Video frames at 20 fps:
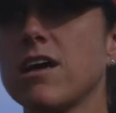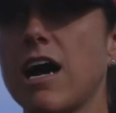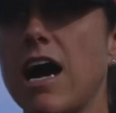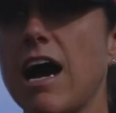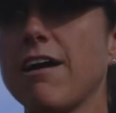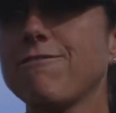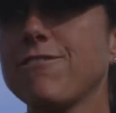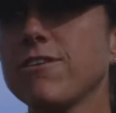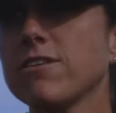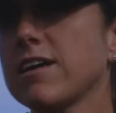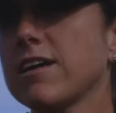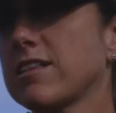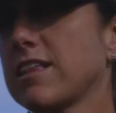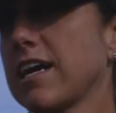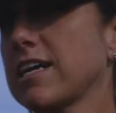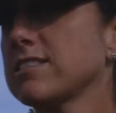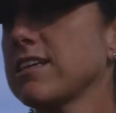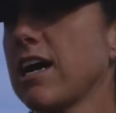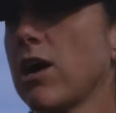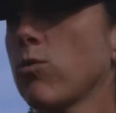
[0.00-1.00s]
I feel like
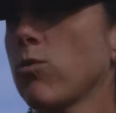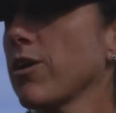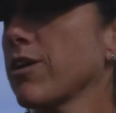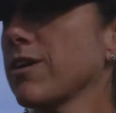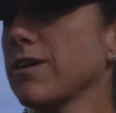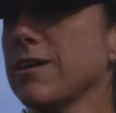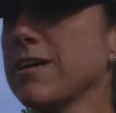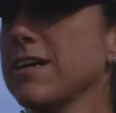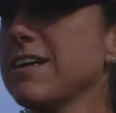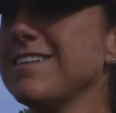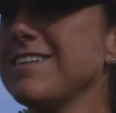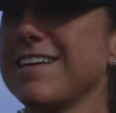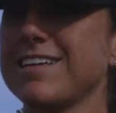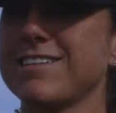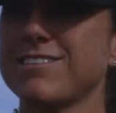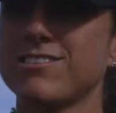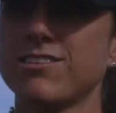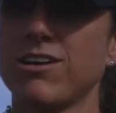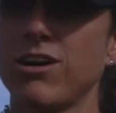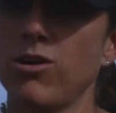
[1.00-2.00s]
that's how we're good.
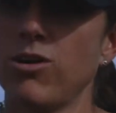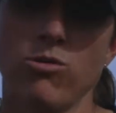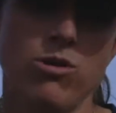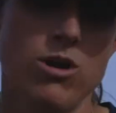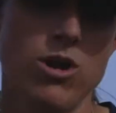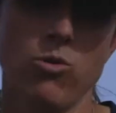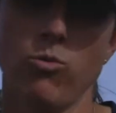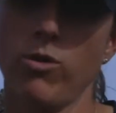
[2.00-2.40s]
And so